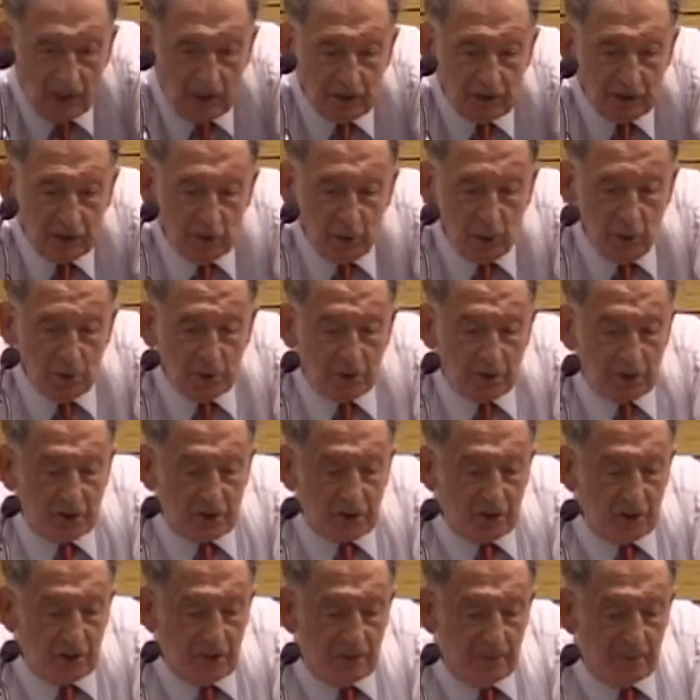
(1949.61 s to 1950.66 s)
the
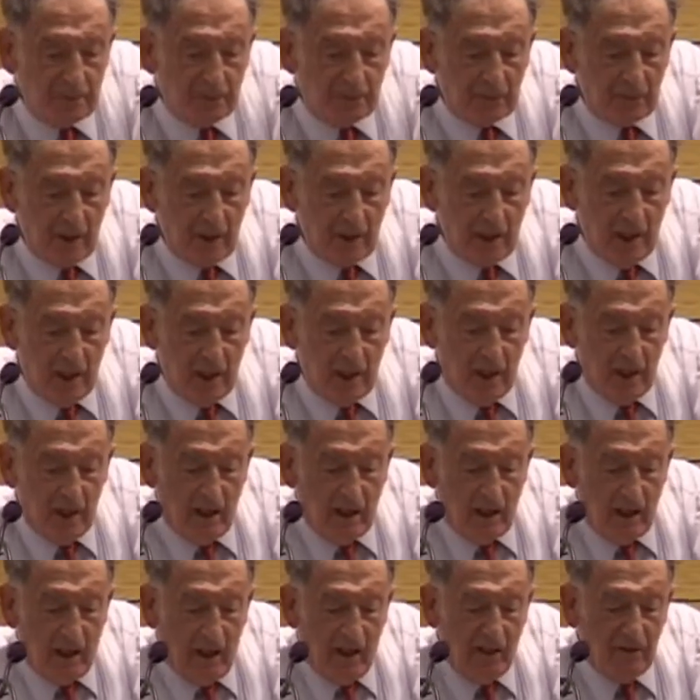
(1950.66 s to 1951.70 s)
Jews
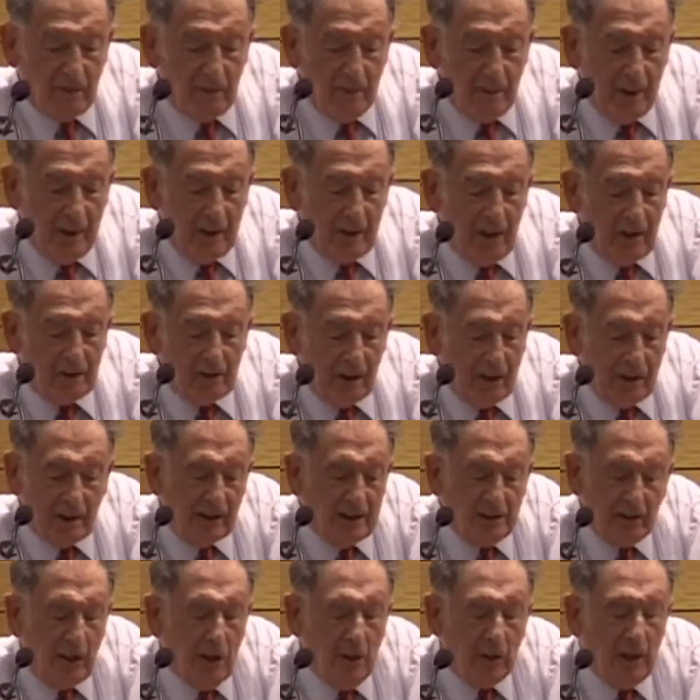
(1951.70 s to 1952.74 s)
have made,
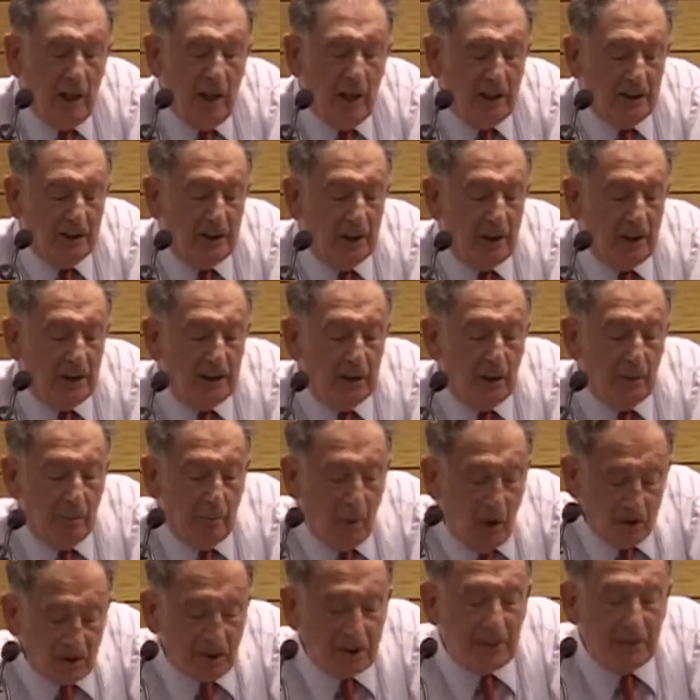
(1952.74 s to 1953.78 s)
uh, no, the, the
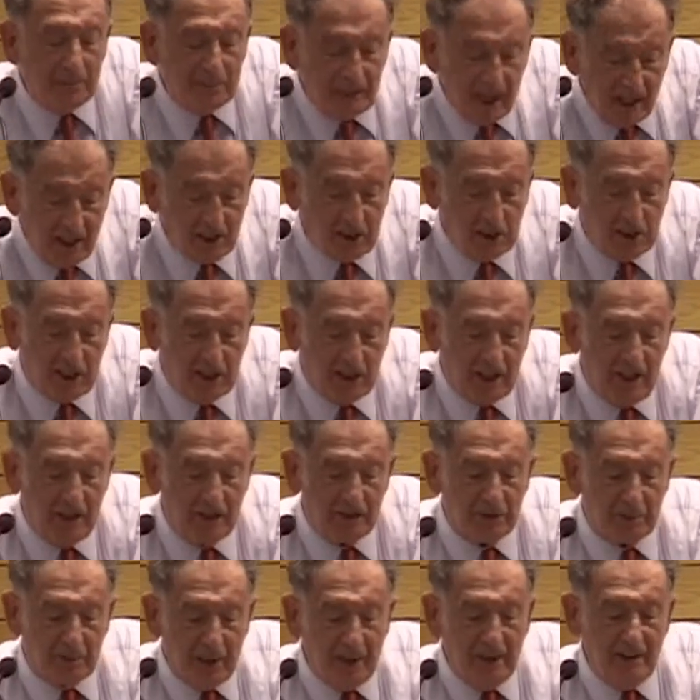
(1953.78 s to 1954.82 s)
Muslim nation
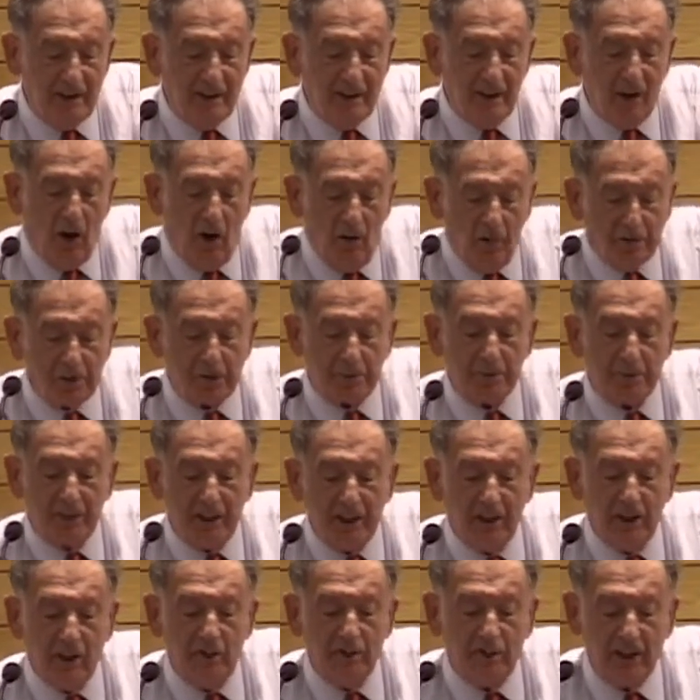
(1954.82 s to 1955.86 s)
has made the
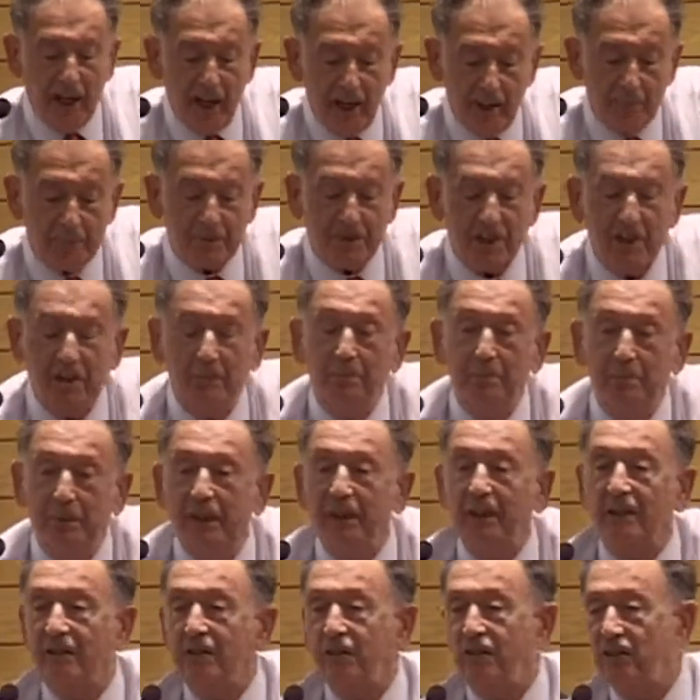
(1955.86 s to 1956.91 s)
offspring of apes and
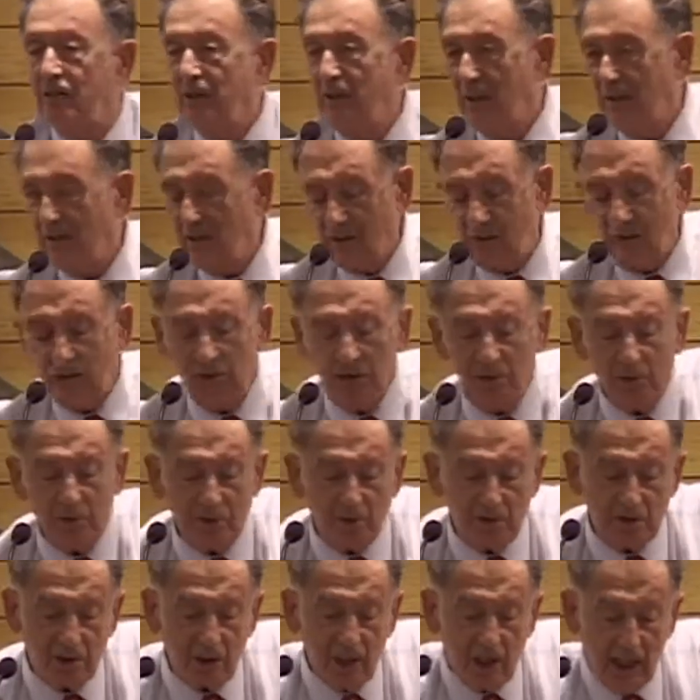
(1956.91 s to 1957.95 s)
pigs, that's the
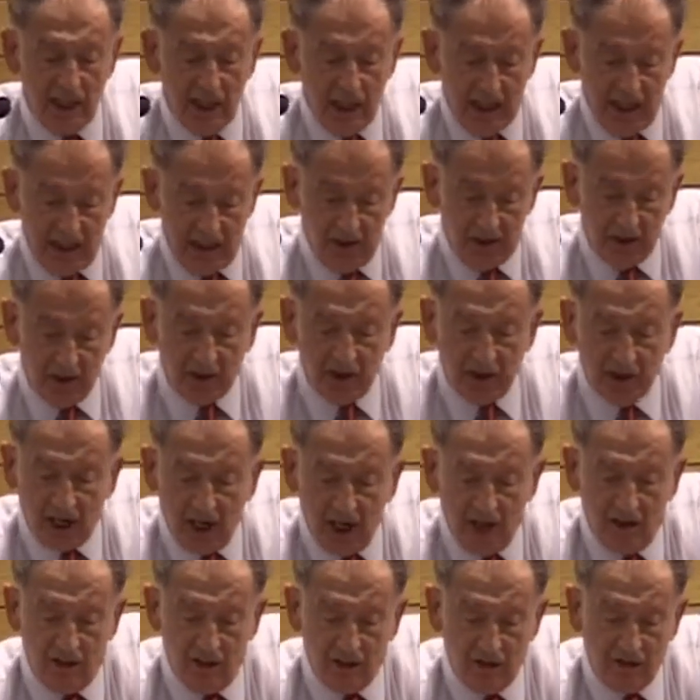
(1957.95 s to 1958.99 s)
Jews, its
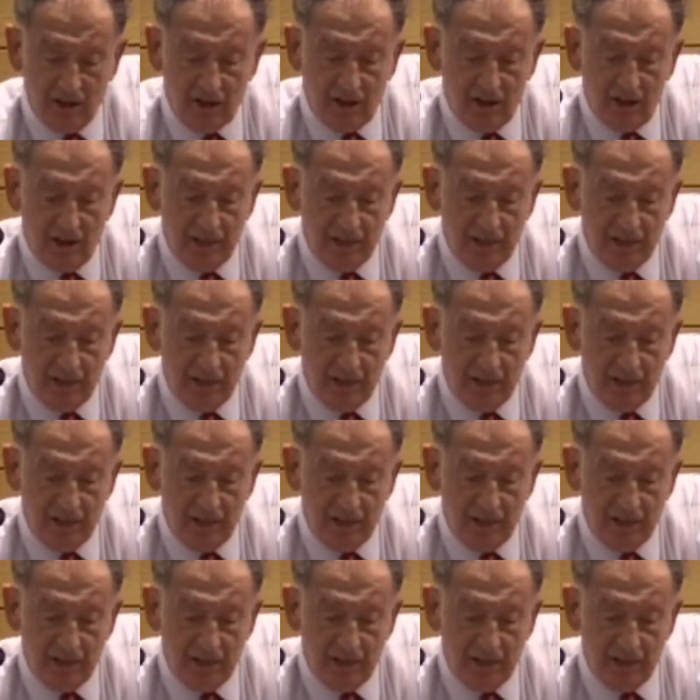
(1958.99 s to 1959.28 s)
stars.